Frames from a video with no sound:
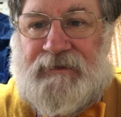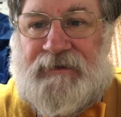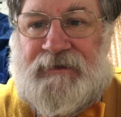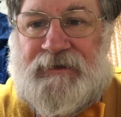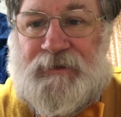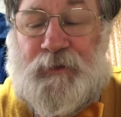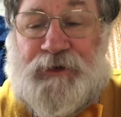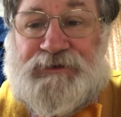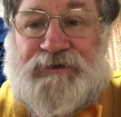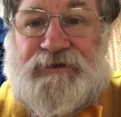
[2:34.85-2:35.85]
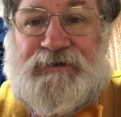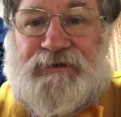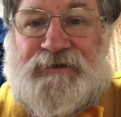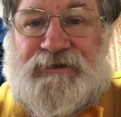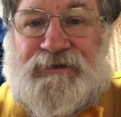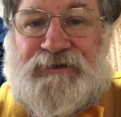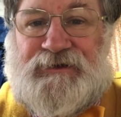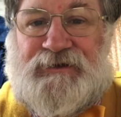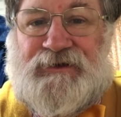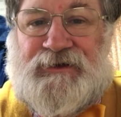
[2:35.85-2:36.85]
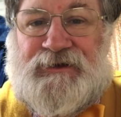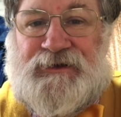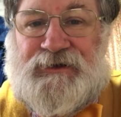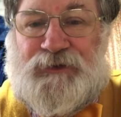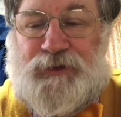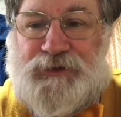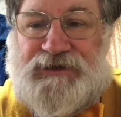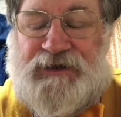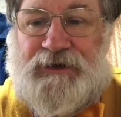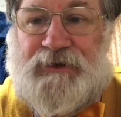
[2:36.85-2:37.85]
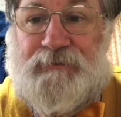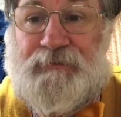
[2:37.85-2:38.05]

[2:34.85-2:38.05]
what Nuzhin